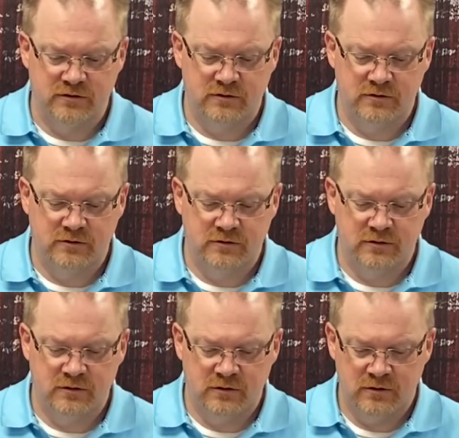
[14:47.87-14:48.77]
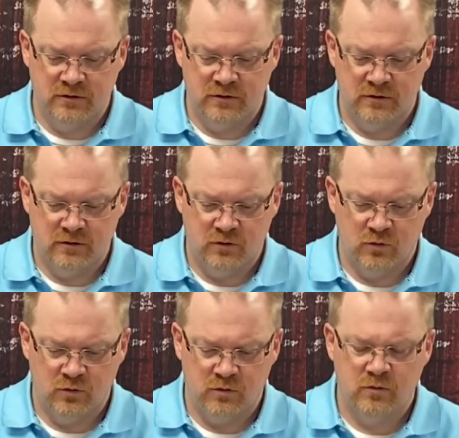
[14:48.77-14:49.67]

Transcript: Nothing is said.